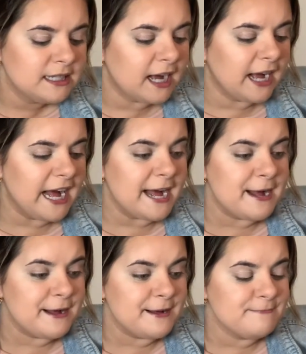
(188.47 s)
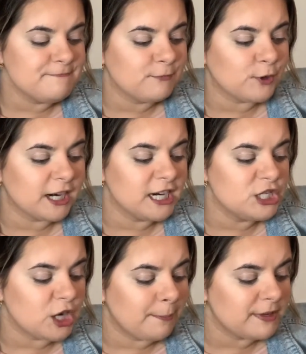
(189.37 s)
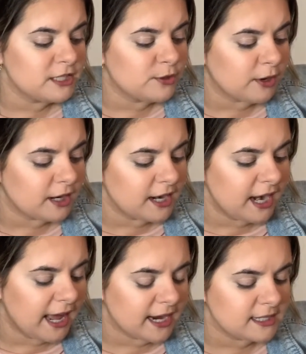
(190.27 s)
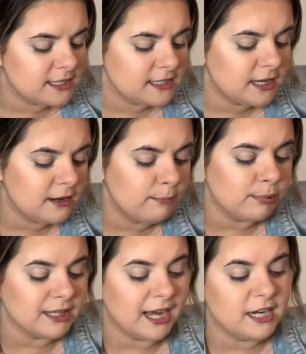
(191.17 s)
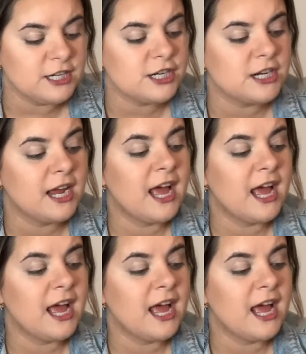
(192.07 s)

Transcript: We're gonna jump into our next blush.